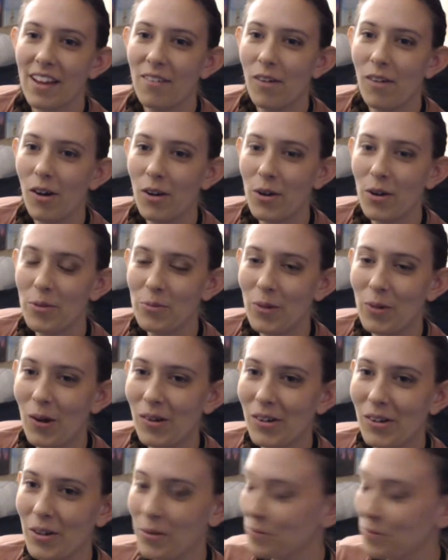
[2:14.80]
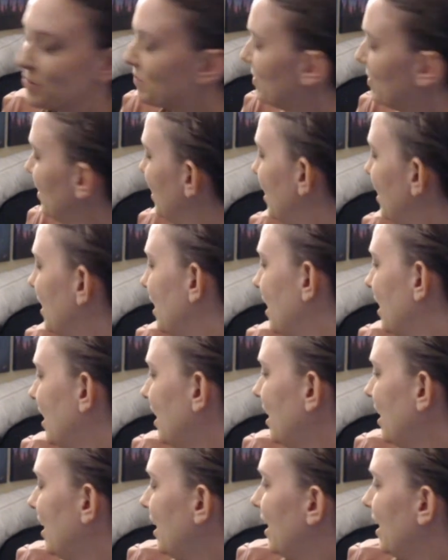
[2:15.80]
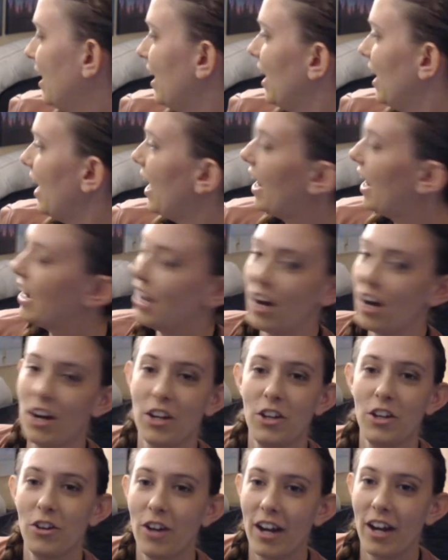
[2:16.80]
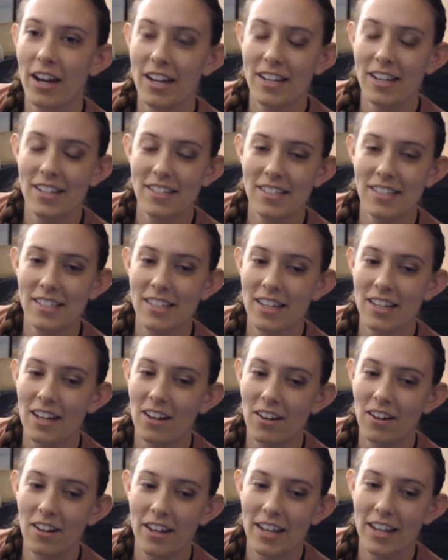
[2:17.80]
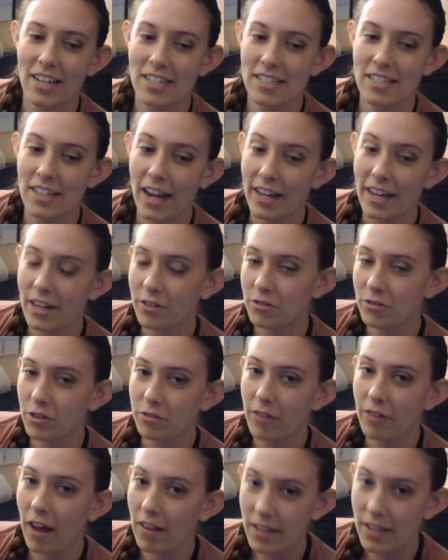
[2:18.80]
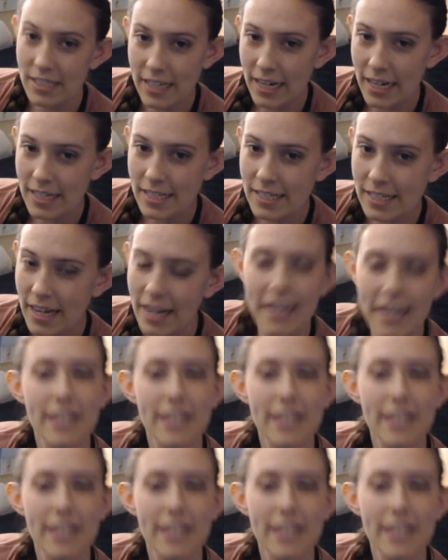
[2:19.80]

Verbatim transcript: Welcome, welcome. Are you guys excited for Valentine's Day?